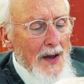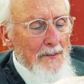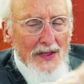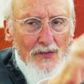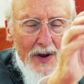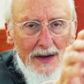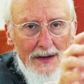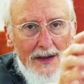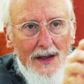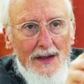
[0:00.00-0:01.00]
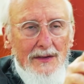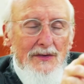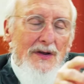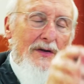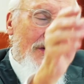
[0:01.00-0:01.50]
By the way,
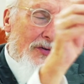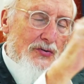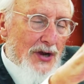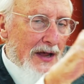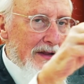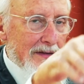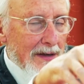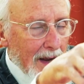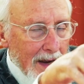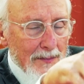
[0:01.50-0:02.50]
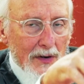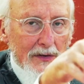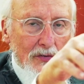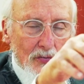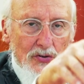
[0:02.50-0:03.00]
there's a whole shaila today about
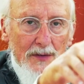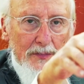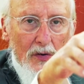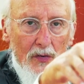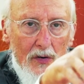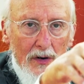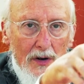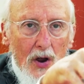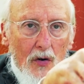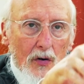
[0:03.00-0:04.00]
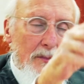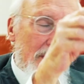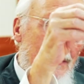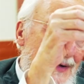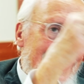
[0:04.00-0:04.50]
kedushat bechor or
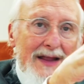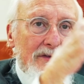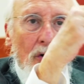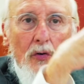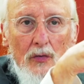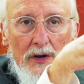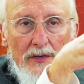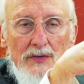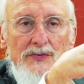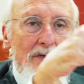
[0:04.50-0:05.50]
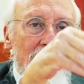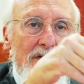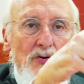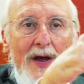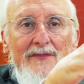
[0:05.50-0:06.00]
matnat kahuna. There are certain
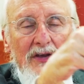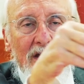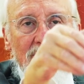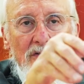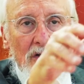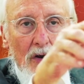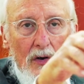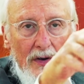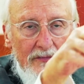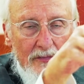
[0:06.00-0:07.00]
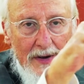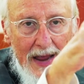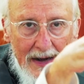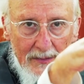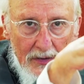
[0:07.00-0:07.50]
things you have to give to the Kohen from an
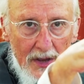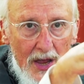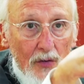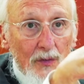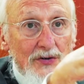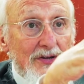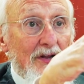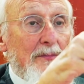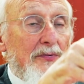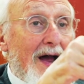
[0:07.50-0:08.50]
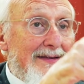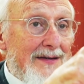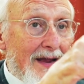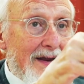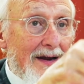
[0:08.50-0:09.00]
animal, which still apply
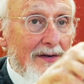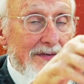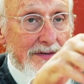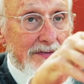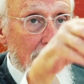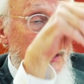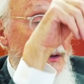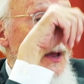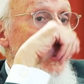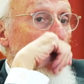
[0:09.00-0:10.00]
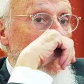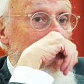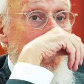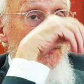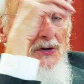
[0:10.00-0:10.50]
today in Eretz Yisrael, which
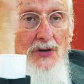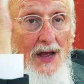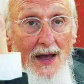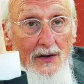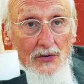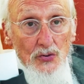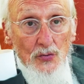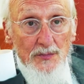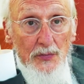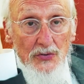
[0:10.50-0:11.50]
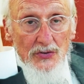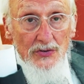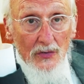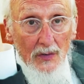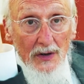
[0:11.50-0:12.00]
is a big shaila. How do Jewish butchers
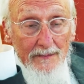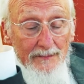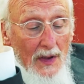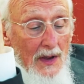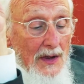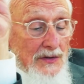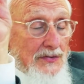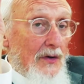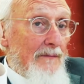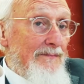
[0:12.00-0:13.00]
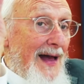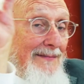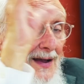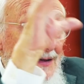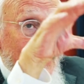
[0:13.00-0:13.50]
do it? So I'm
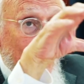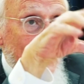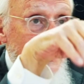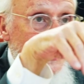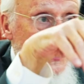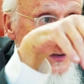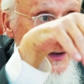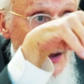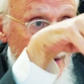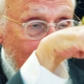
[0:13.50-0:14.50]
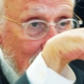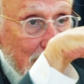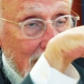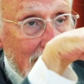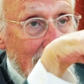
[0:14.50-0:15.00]
not going to go into the halacha,
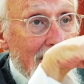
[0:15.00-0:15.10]
but